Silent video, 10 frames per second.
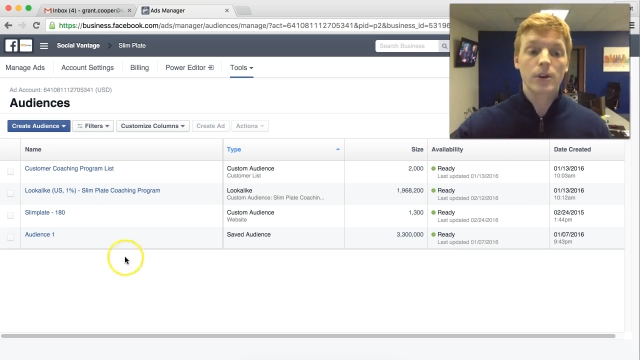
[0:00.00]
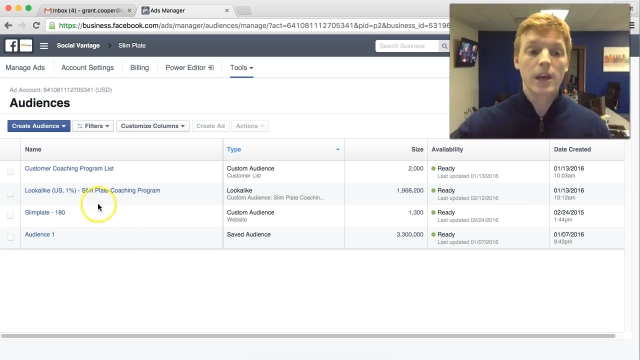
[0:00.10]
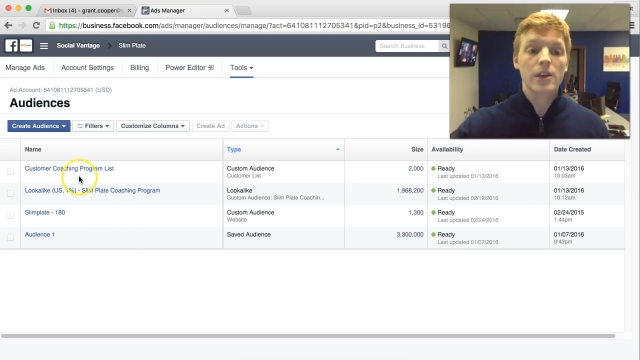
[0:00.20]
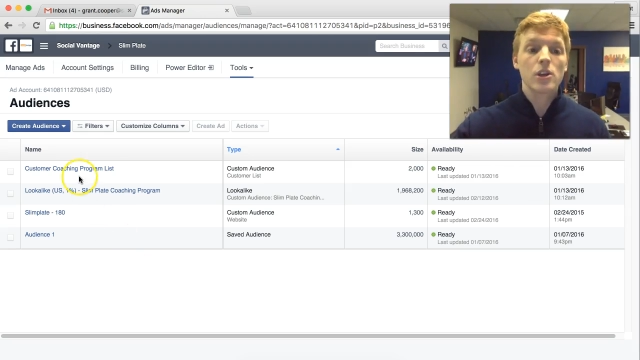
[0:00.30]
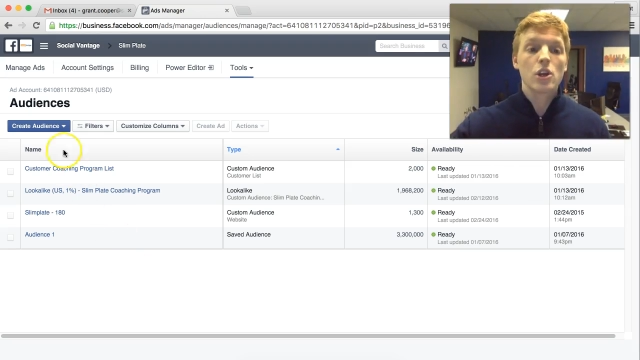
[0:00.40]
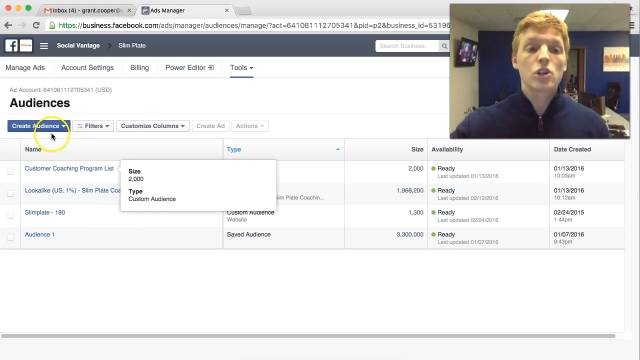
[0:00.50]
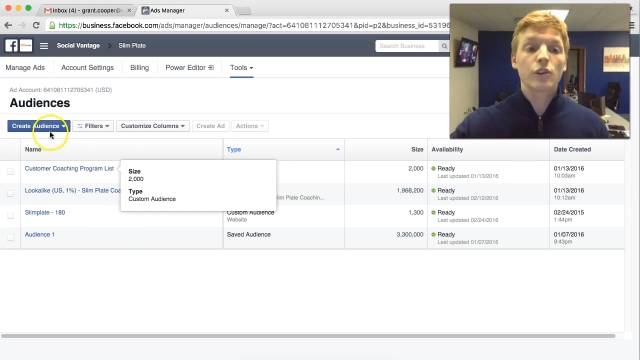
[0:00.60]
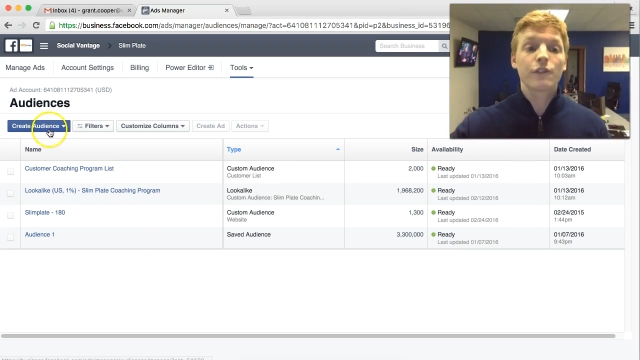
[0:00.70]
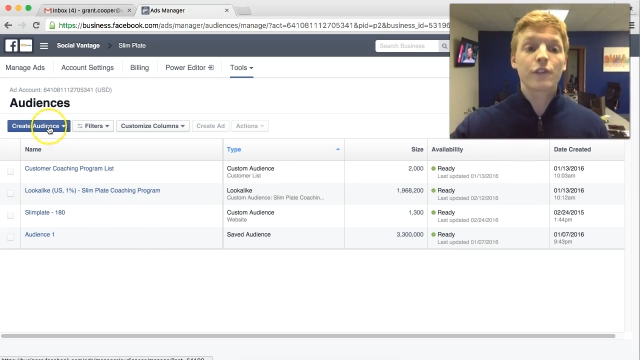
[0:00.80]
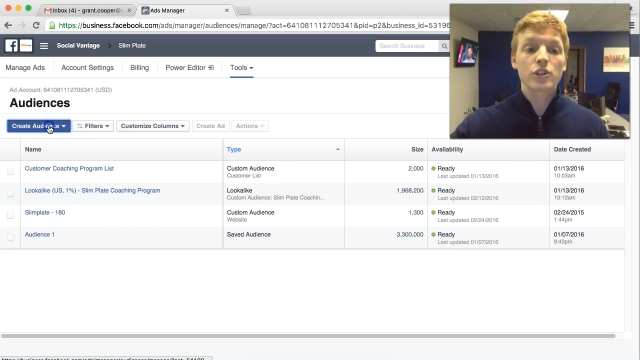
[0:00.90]
Okay,
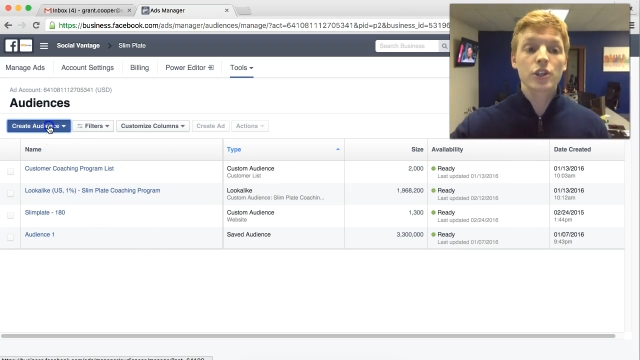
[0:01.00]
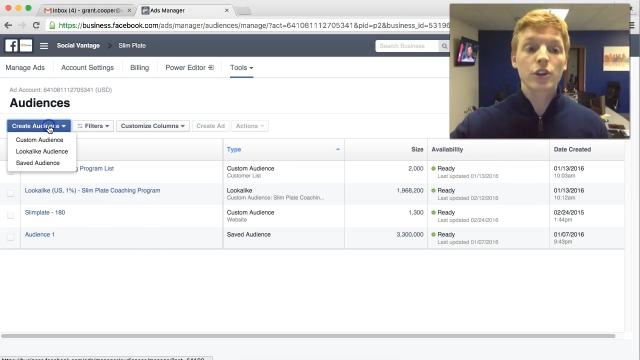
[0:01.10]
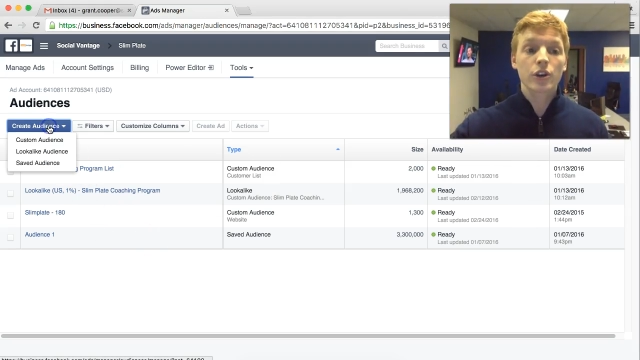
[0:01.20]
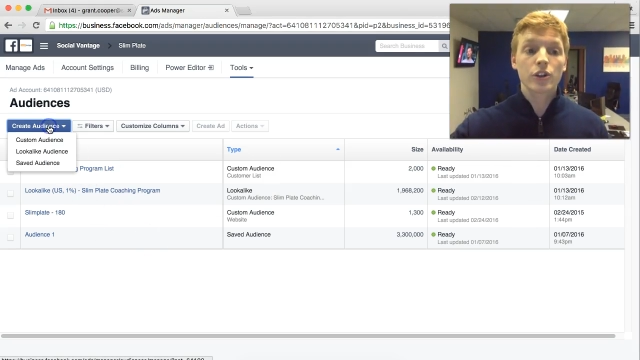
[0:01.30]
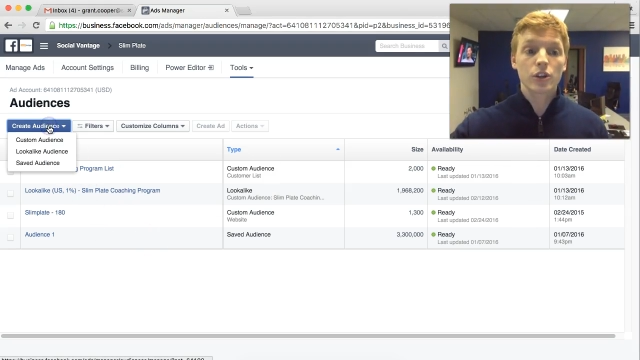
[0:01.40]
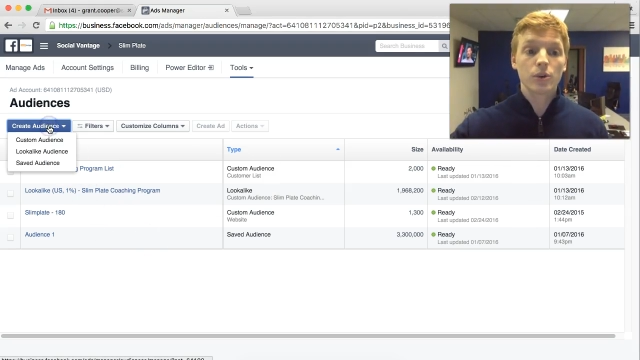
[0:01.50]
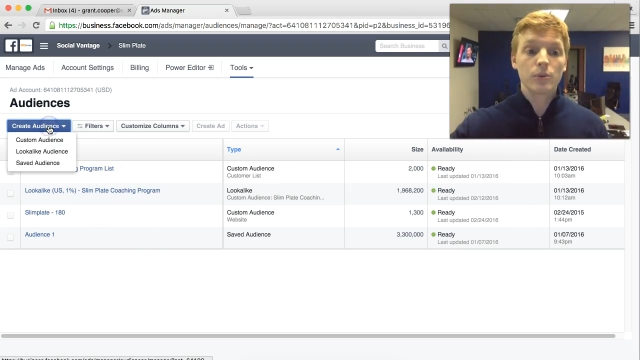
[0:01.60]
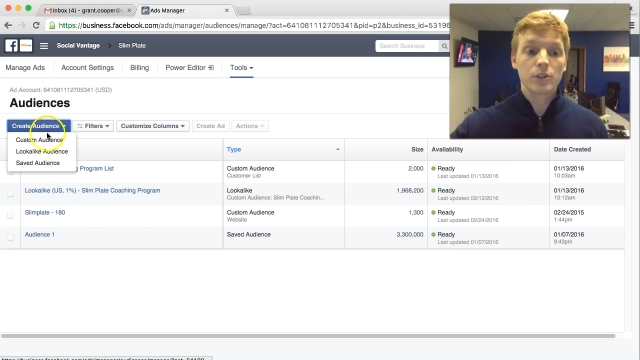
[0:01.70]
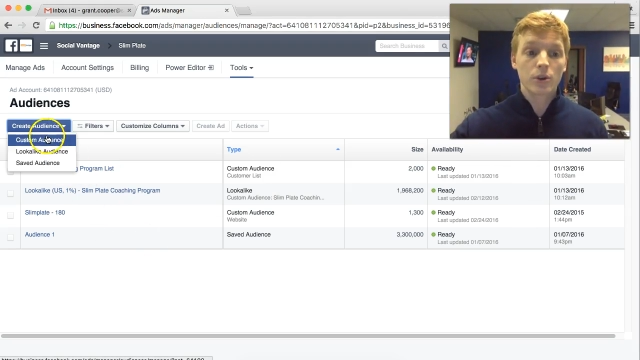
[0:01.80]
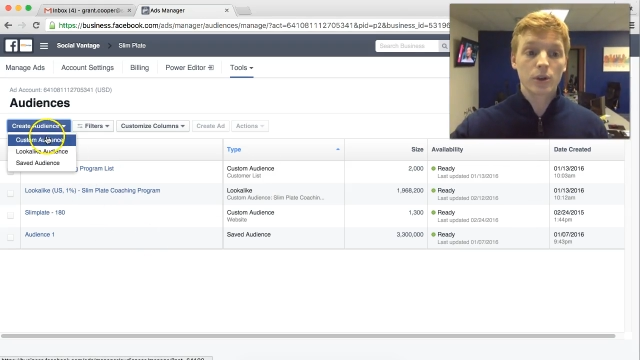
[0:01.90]
so first thing you're going to do
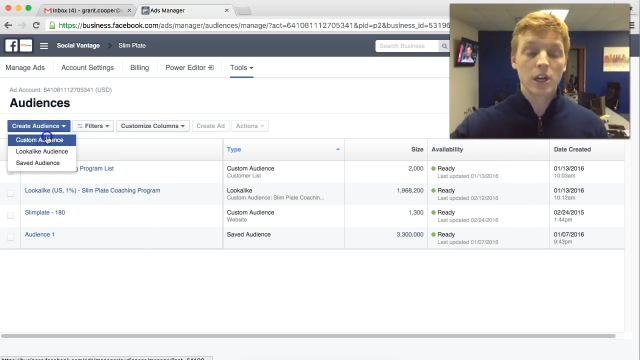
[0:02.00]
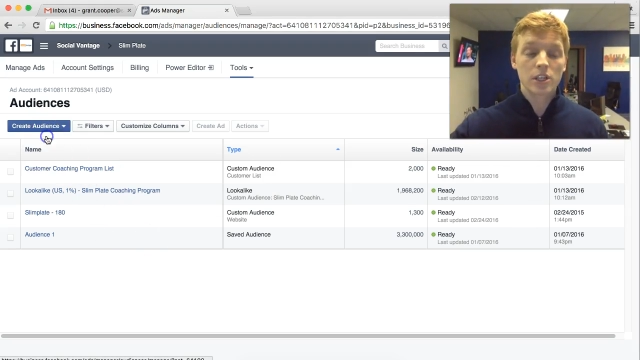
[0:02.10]
is go to